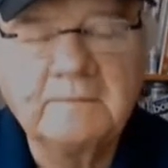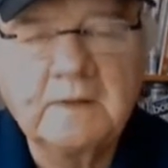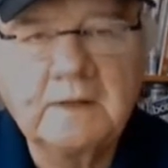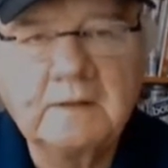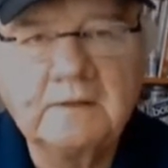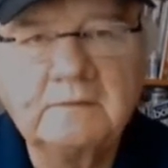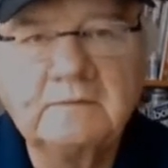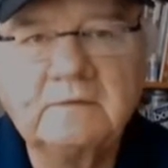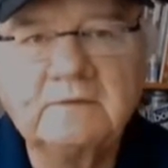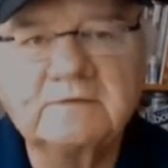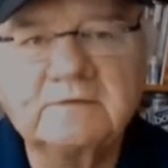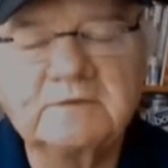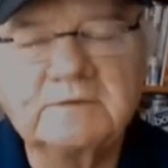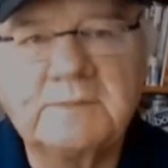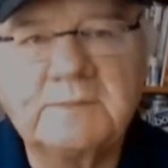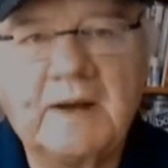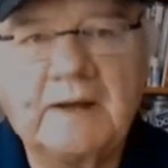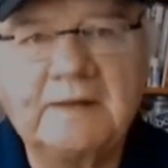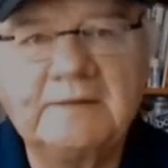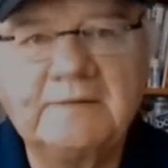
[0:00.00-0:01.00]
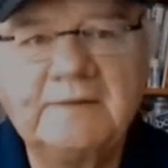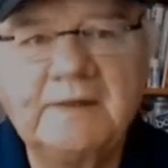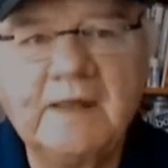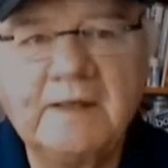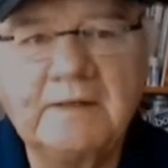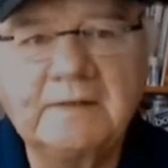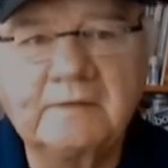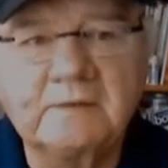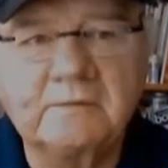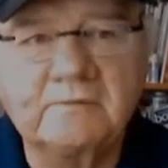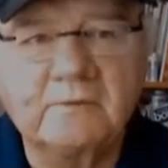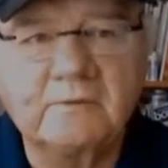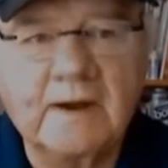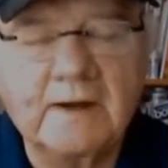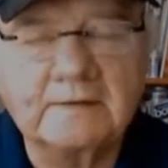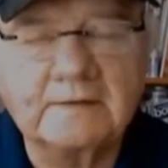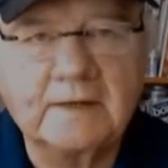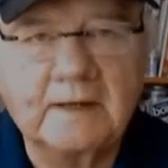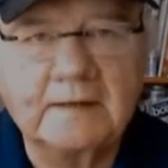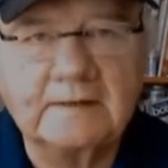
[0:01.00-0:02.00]
And this is my day at the
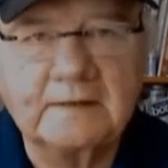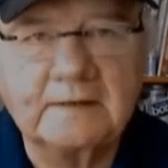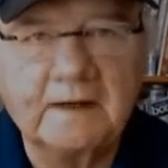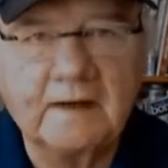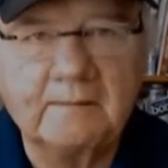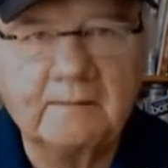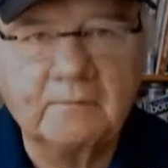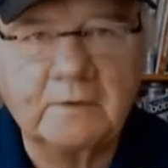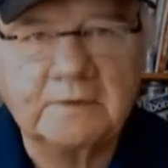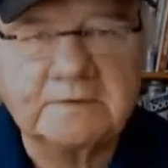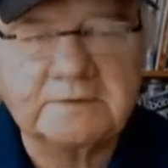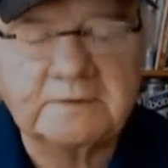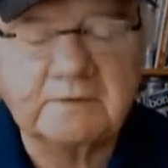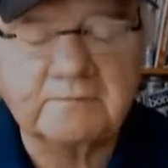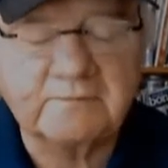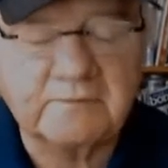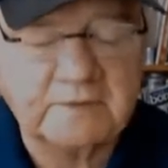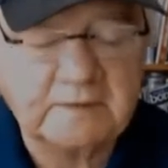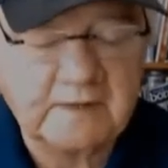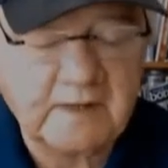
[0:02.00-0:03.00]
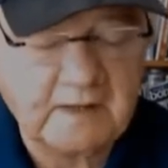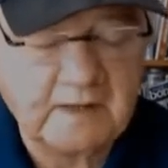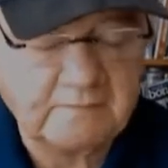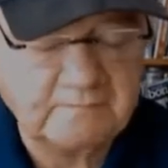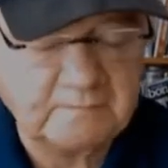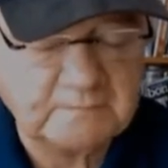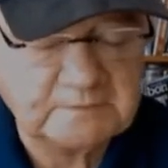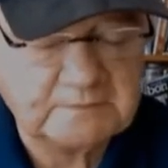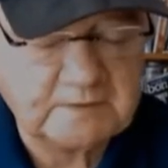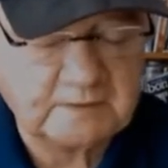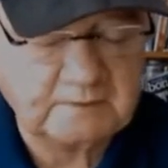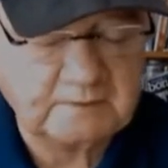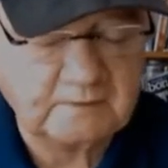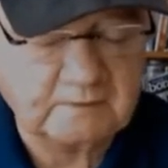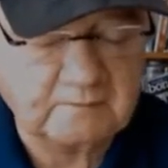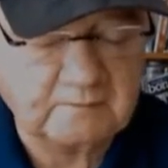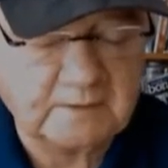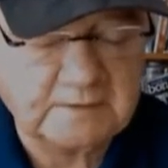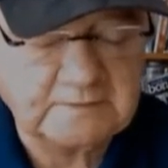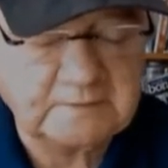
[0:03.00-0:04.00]
track.com race of the day. Let's take a
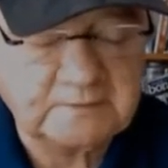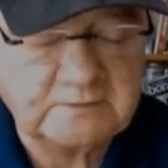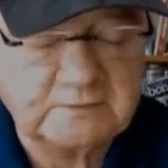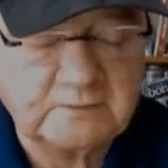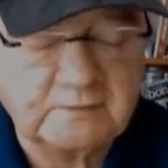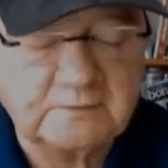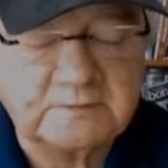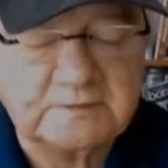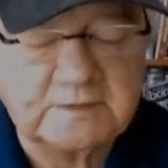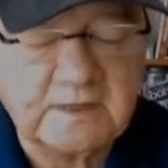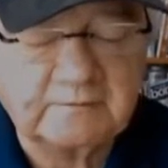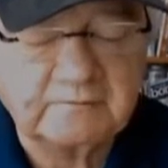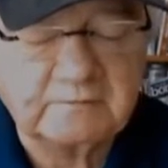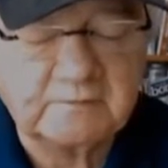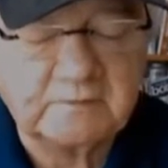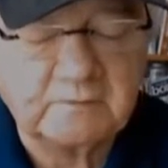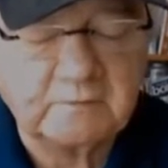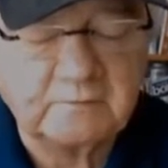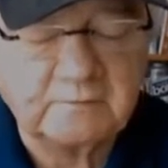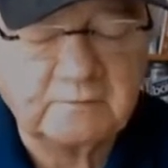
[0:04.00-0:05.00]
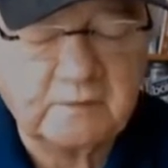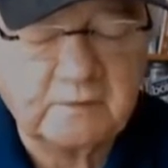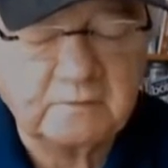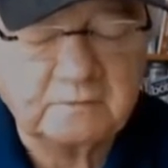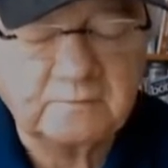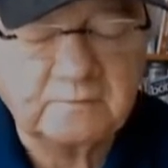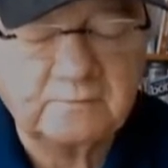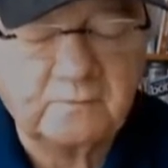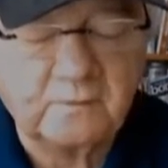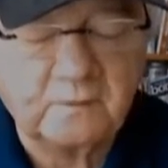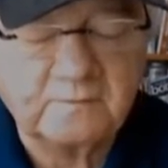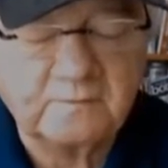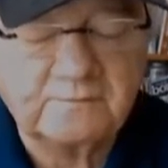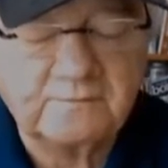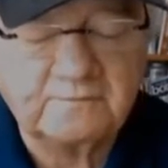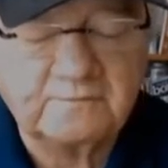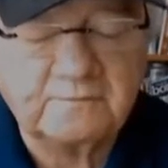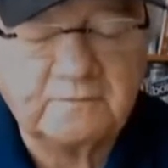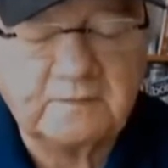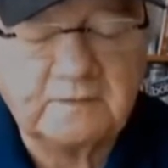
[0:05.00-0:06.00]
look at race two this afternoon, folks,
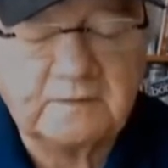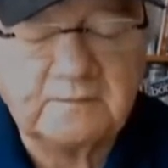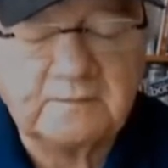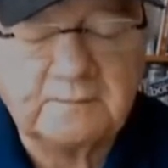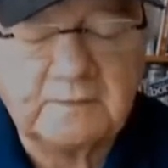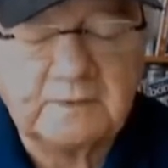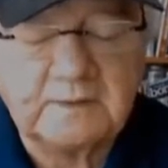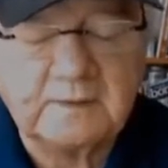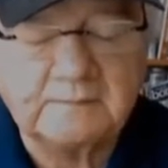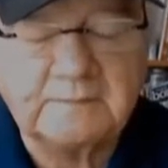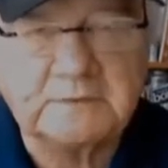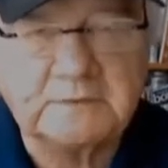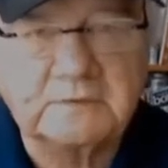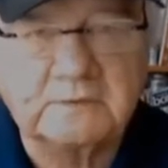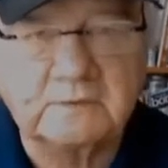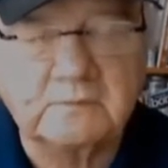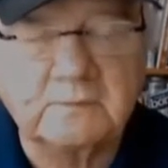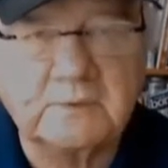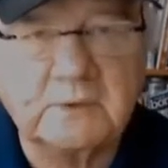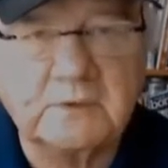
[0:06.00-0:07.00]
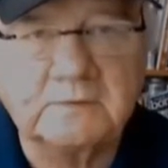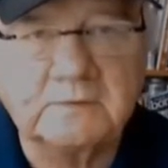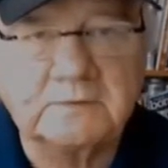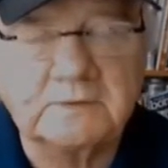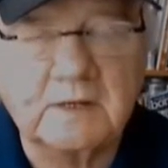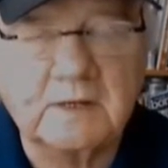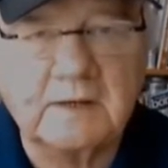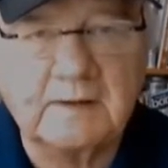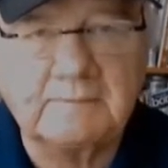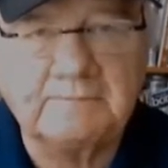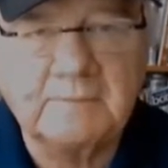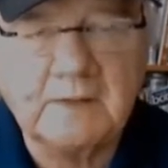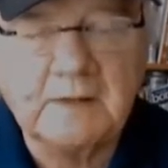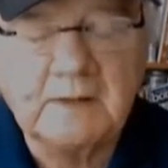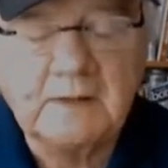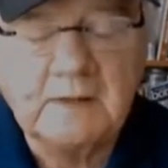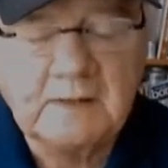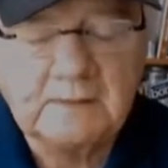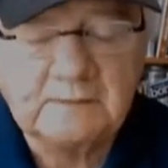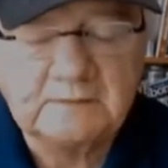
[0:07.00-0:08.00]
4.15 p.m. Eastern Post Time.
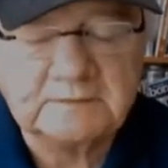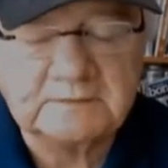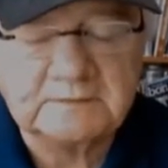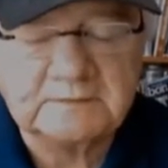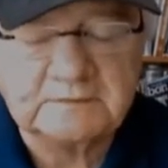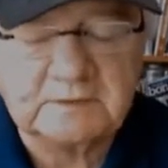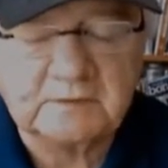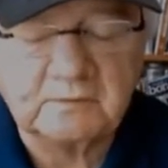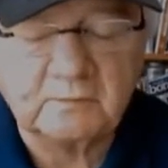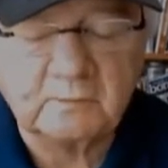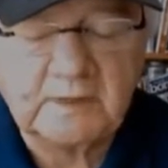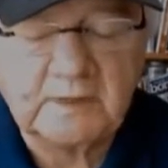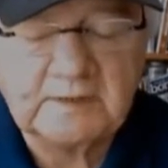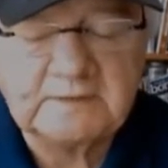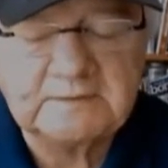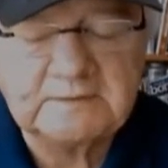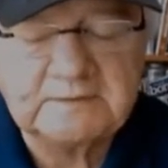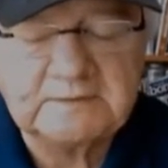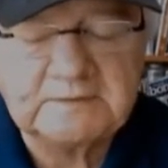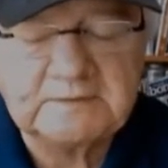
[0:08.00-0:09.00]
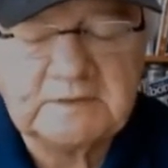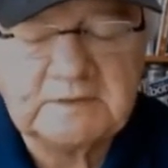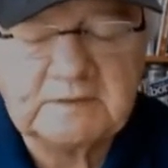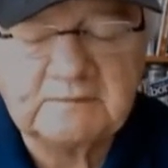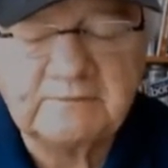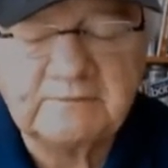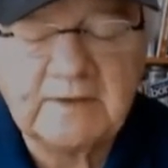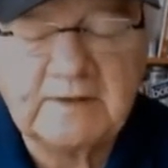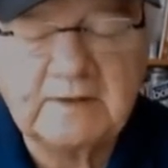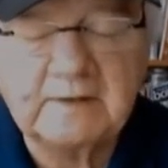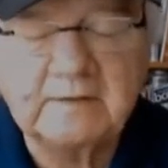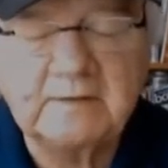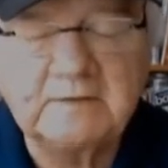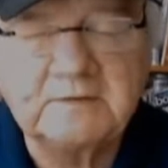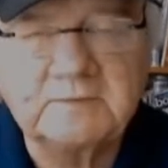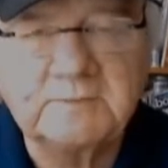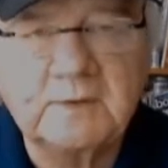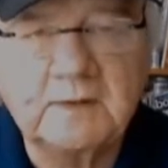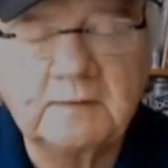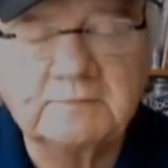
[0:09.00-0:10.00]
This is a grade C event and
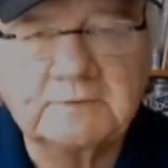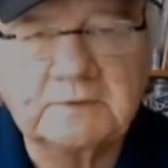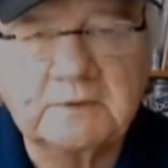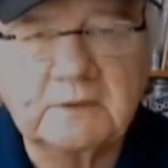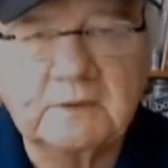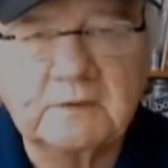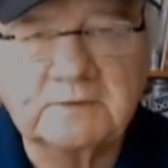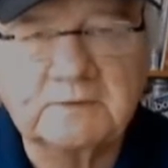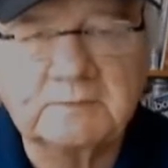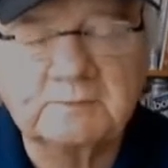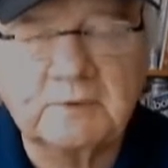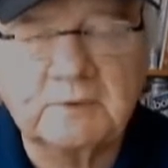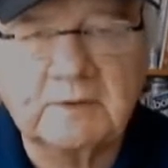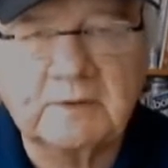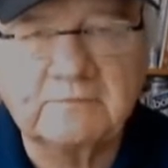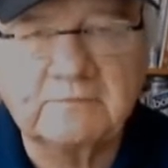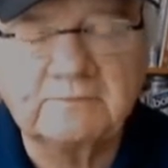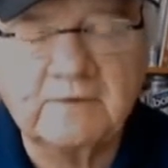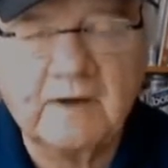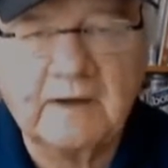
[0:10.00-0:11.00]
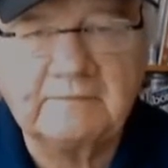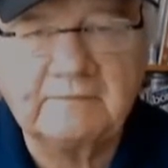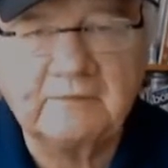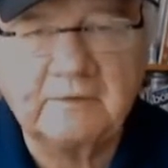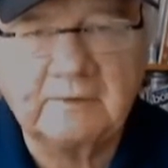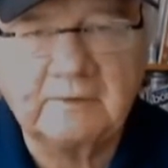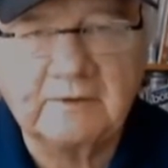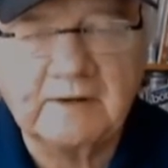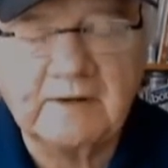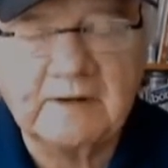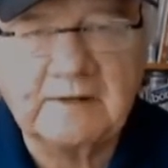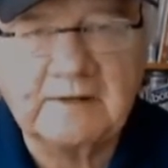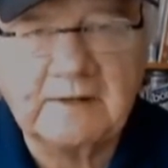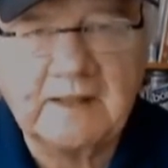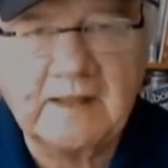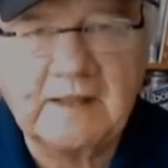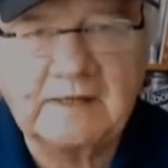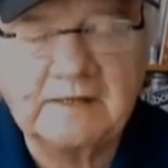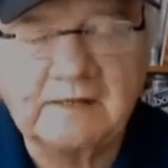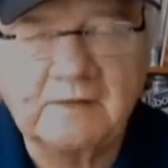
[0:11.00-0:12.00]
these pups are sprinting
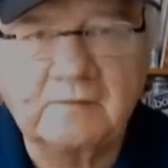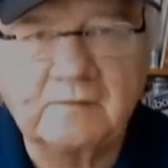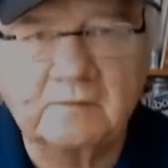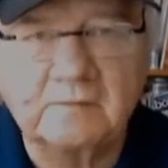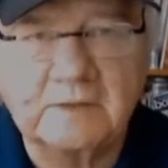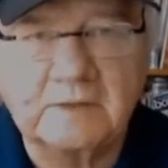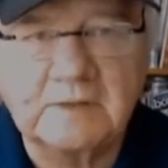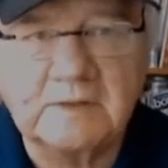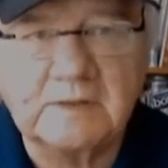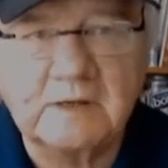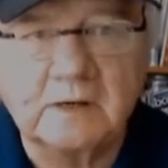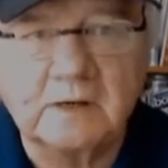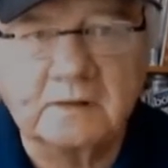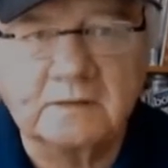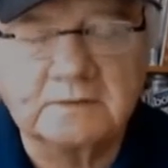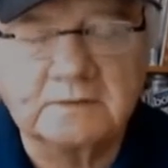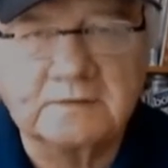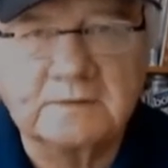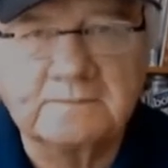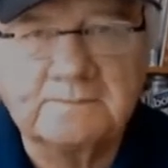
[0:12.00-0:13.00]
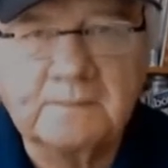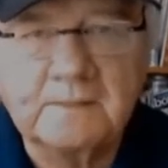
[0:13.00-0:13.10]
583 yards.